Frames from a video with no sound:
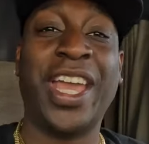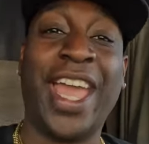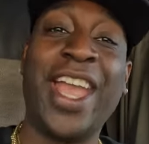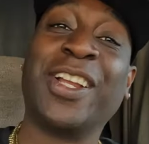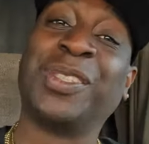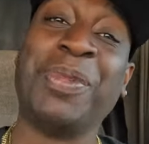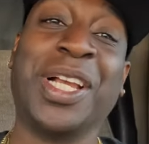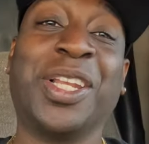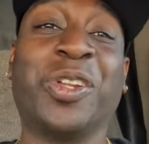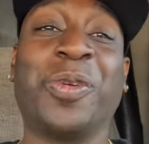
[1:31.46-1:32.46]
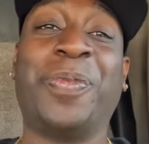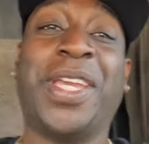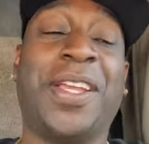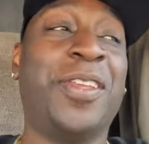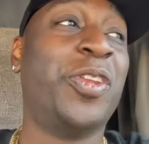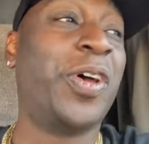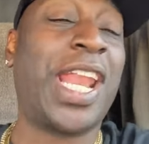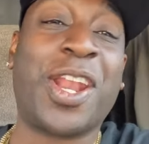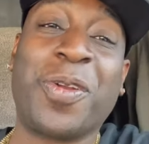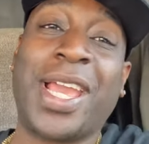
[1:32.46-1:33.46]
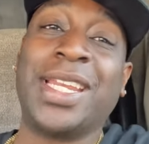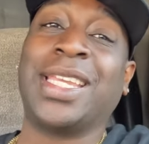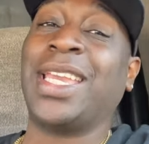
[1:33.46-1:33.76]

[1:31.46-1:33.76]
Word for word: angers me a little bit, you know, and I don't like to